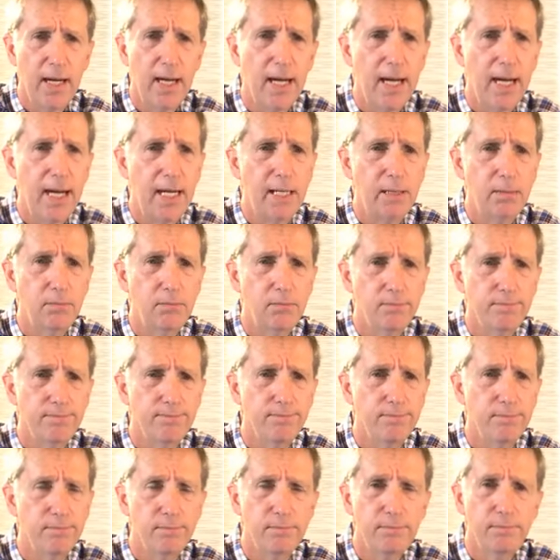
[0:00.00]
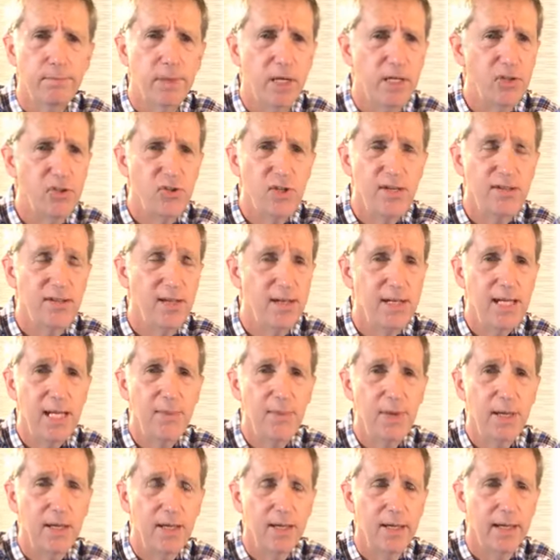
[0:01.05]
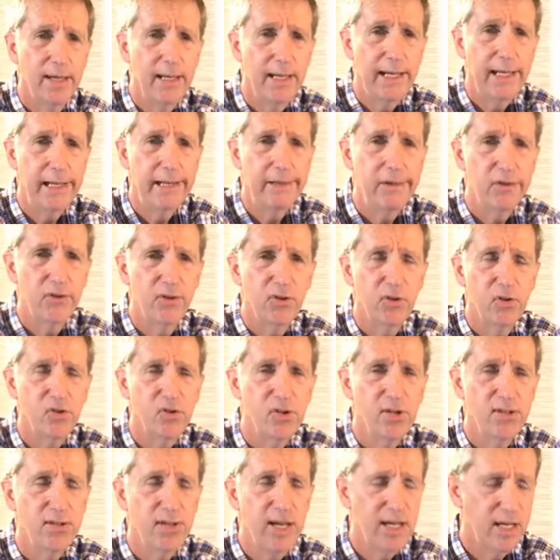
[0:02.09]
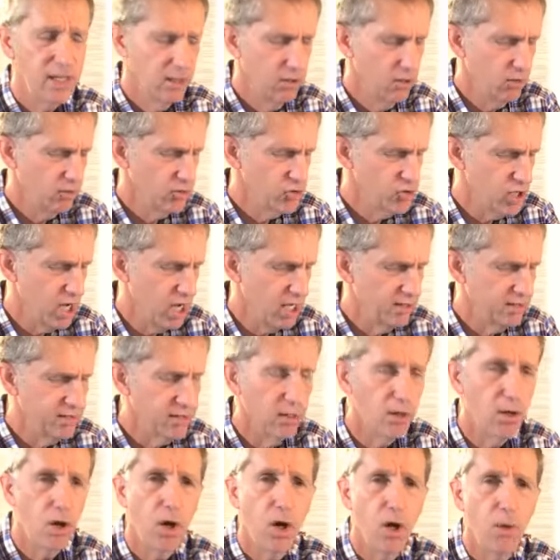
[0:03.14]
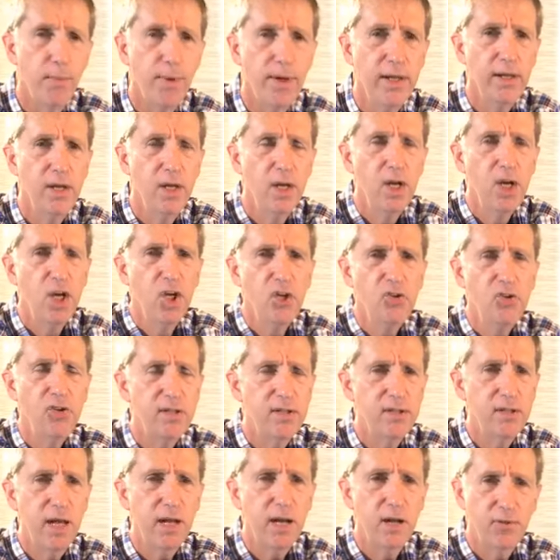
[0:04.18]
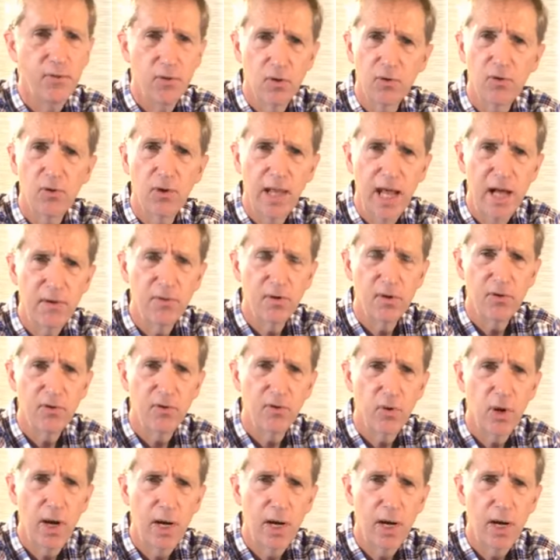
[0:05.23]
Um, but she's anemic, and so she's taking those shots and all, but she's not at those levels.